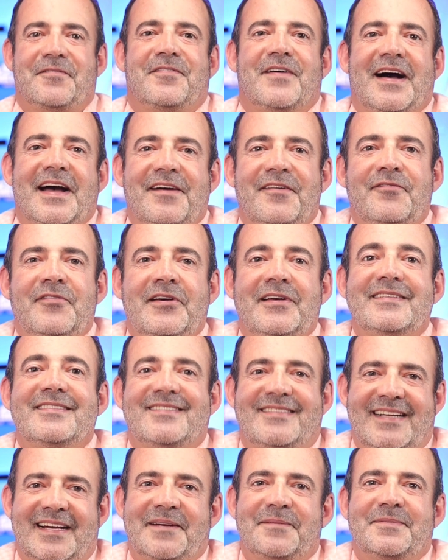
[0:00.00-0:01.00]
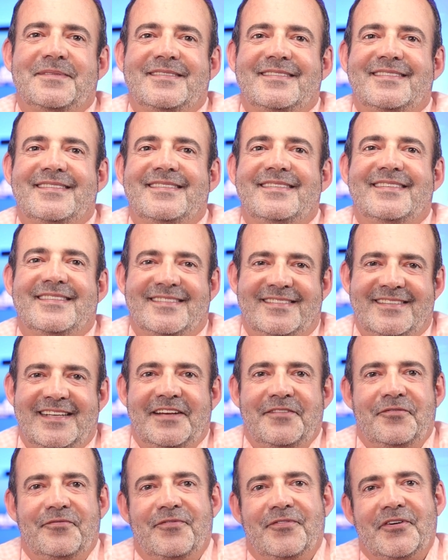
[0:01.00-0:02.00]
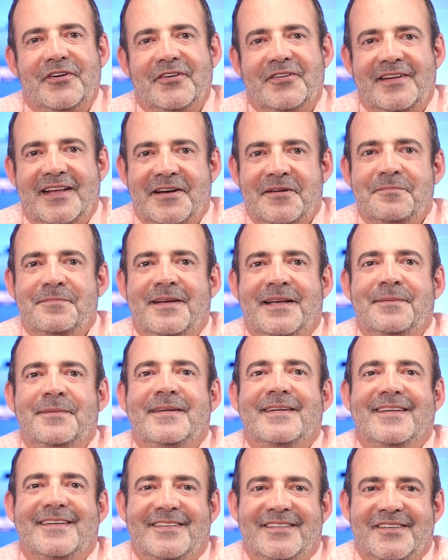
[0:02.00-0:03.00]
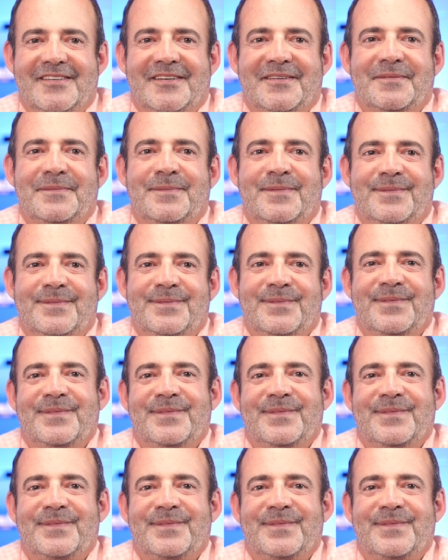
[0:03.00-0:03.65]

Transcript: 5 steps to save for your down payment on your home.